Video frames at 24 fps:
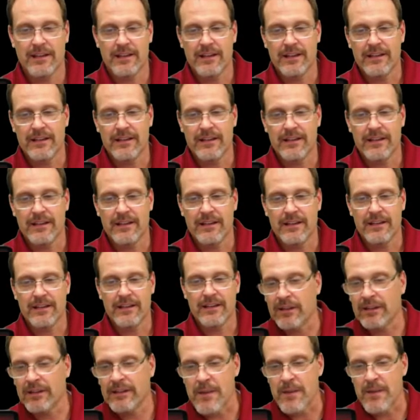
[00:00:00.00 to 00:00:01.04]
Yes,
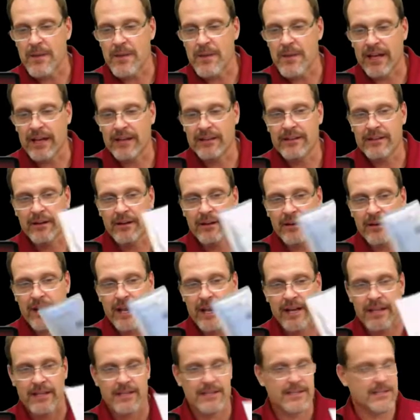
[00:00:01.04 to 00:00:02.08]
Amelia's making dinner,
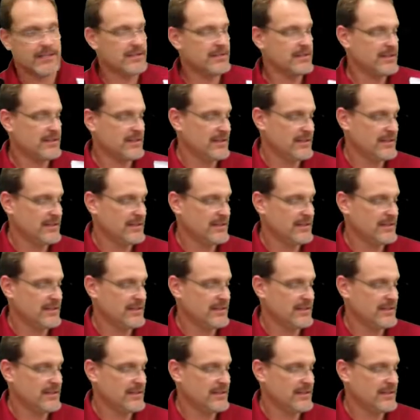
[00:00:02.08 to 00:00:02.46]
Dennis.